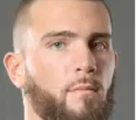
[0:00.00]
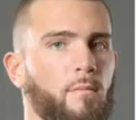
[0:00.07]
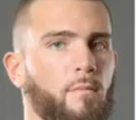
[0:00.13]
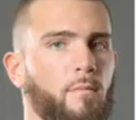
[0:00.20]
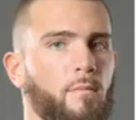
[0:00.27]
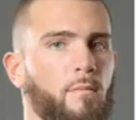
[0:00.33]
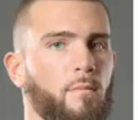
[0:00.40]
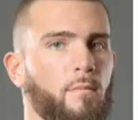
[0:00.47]

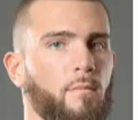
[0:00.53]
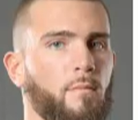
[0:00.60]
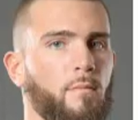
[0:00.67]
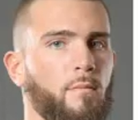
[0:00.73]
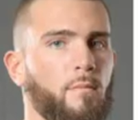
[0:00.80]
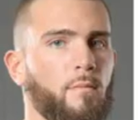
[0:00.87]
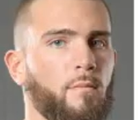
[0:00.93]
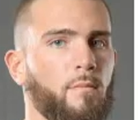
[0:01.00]

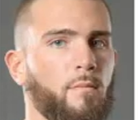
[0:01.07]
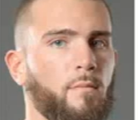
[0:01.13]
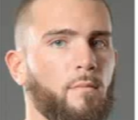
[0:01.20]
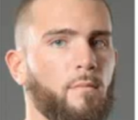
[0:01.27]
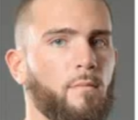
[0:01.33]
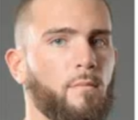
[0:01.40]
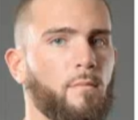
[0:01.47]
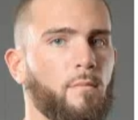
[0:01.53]

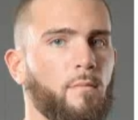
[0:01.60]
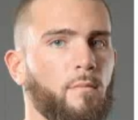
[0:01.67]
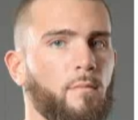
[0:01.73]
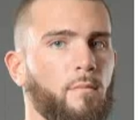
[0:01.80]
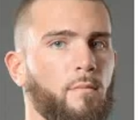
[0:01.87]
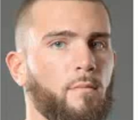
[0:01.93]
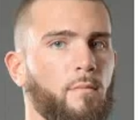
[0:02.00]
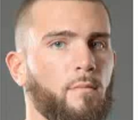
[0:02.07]

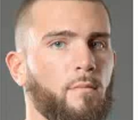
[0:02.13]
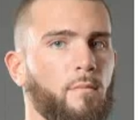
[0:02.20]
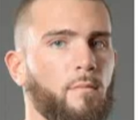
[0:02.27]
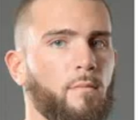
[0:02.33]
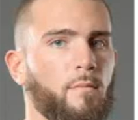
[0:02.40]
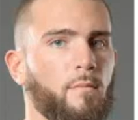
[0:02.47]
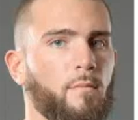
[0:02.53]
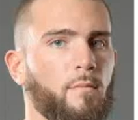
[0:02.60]

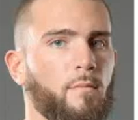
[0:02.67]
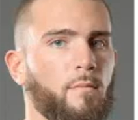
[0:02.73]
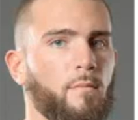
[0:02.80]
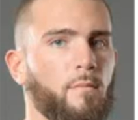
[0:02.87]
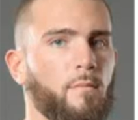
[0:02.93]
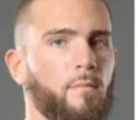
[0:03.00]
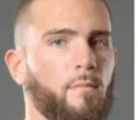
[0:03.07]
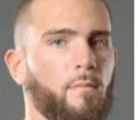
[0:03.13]

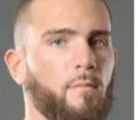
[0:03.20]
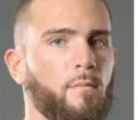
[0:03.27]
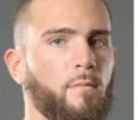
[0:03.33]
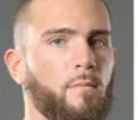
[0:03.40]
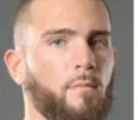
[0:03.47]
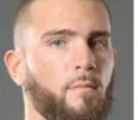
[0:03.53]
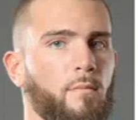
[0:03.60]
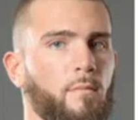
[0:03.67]

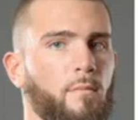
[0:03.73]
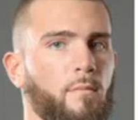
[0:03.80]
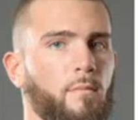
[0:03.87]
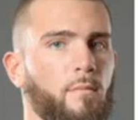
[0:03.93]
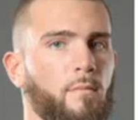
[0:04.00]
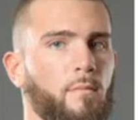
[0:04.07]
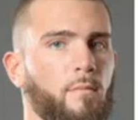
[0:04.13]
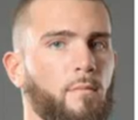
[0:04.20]

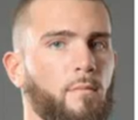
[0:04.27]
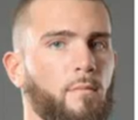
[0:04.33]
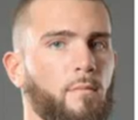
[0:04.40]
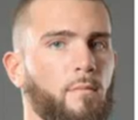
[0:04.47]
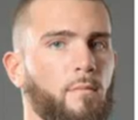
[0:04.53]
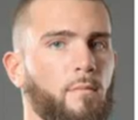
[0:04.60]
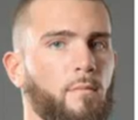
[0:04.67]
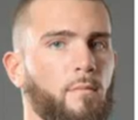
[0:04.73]

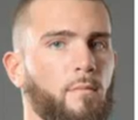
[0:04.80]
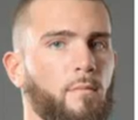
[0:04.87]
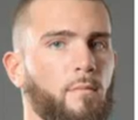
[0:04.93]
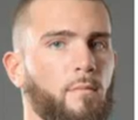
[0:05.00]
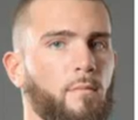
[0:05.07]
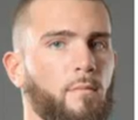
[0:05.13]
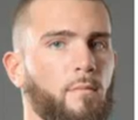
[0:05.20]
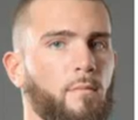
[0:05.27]

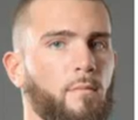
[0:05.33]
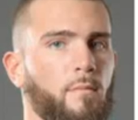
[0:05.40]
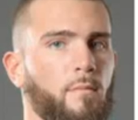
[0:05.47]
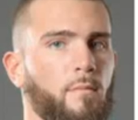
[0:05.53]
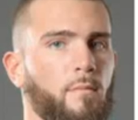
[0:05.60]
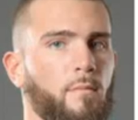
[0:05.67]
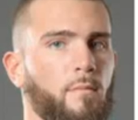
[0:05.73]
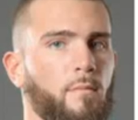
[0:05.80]

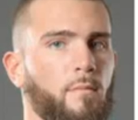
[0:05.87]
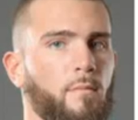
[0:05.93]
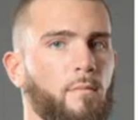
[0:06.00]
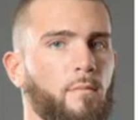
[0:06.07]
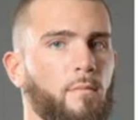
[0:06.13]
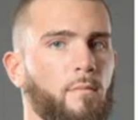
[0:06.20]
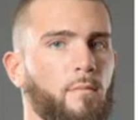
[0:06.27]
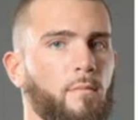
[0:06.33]

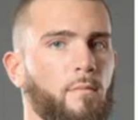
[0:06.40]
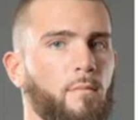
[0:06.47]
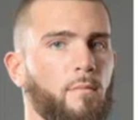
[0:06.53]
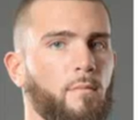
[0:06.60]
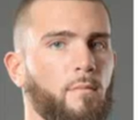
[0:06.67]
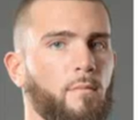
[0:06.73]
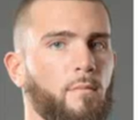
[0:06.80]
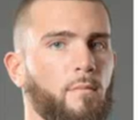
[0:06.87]

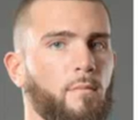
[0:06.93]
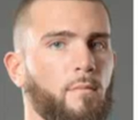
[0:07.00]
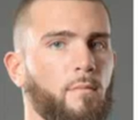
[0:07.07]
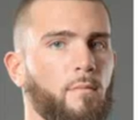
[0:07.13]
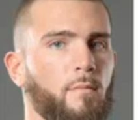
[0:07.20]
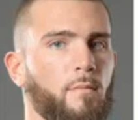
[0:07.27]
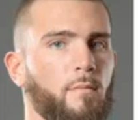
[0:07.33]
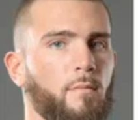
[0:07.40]

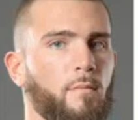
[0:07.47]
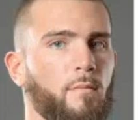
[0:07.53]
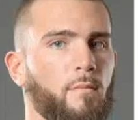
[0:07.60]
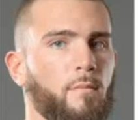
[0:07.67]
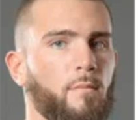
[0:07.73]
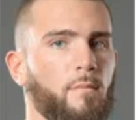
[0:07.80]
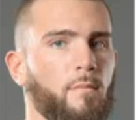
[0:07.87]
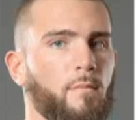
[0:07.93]
The person shown says nothing.